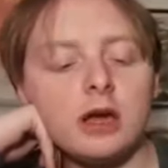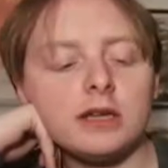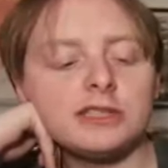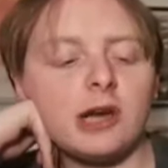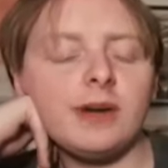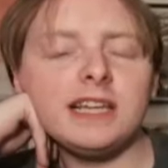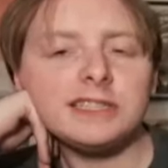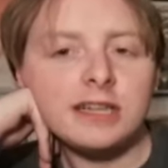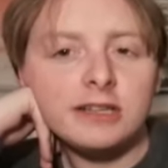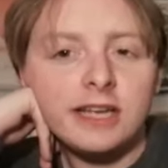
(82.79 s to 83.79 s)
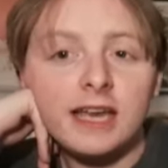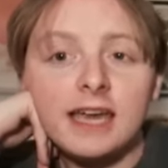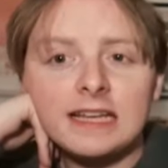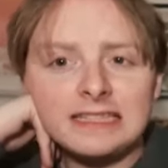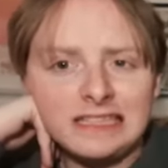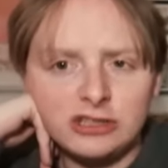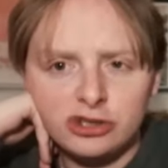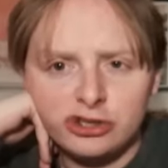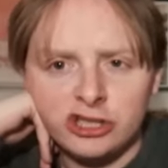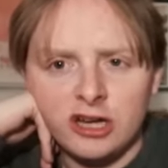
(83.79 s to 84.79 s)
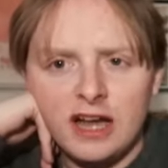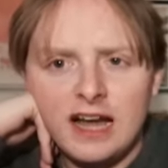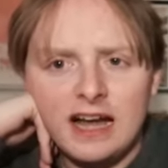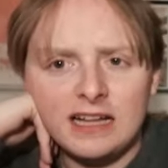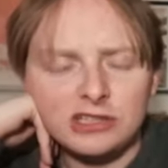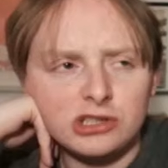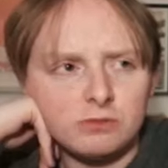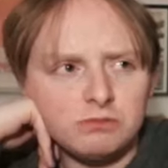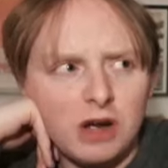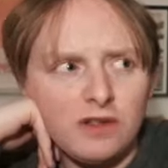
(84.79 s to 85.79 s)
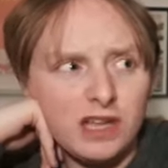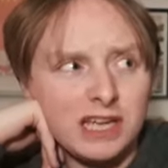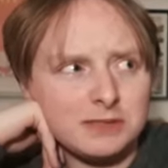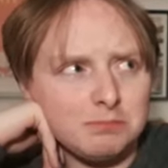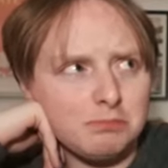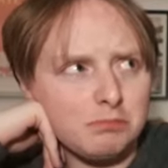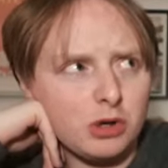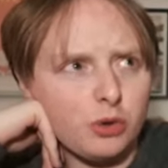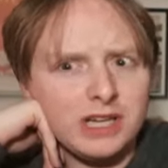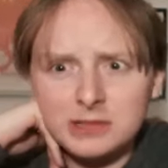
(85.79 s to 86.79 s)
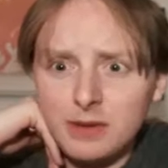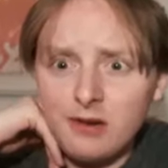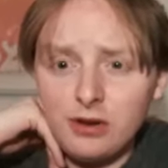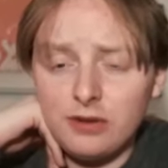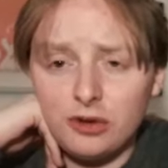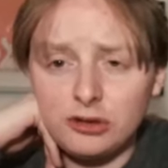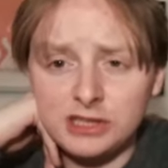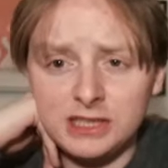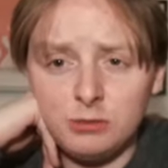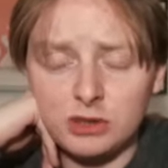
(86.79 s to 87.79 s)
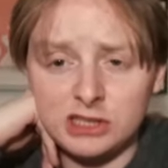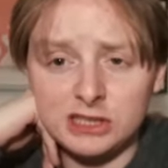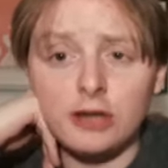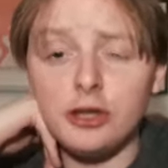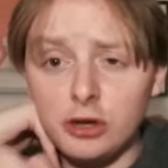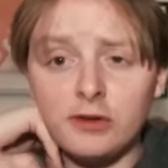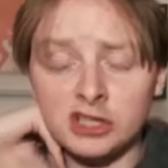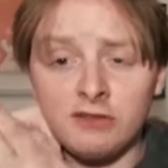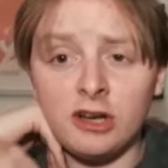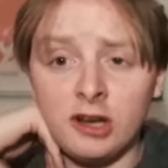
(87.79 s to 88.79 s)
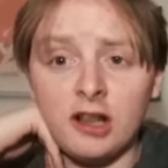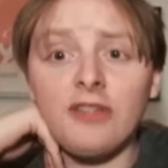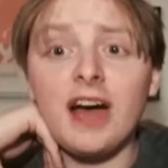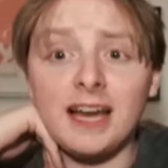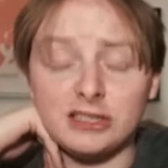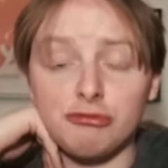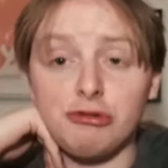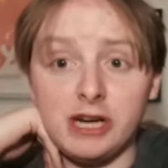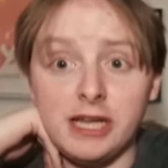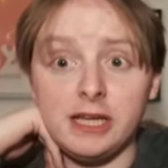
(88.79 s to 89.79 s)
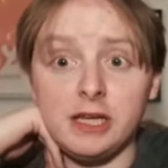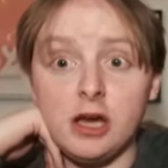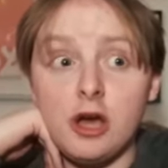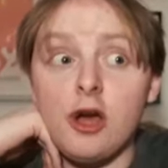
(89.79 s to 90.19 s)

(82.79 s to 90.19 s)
So he's studying English literature at, I think it's Queen's Mary University, which is like University of London. Like, that is a really